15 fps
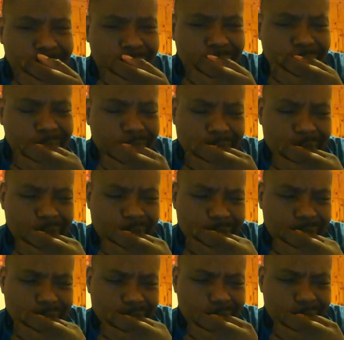sorry,
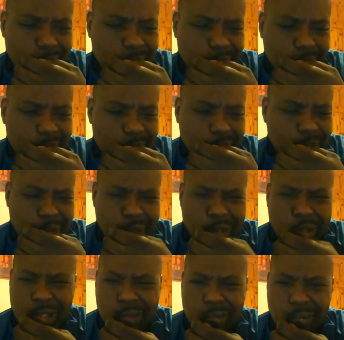
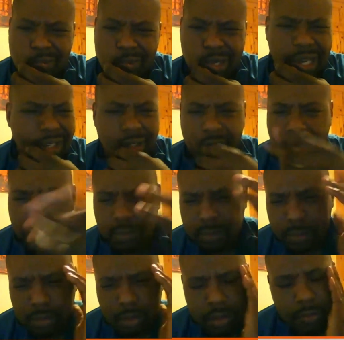cruiser. Oh, I don't know.
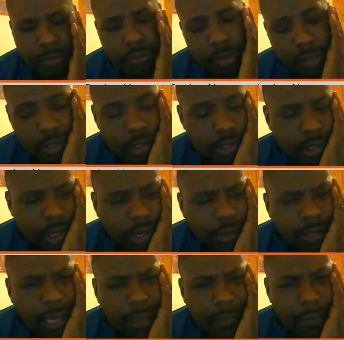
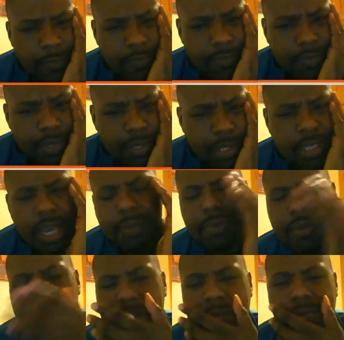Okay, so I'm
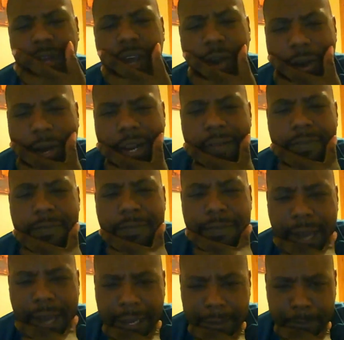thinking to myself, all right,
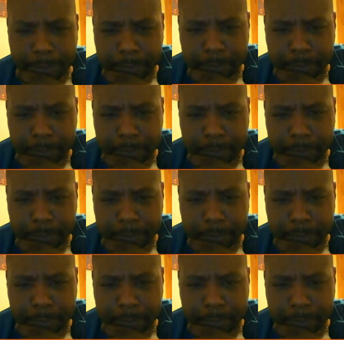fine,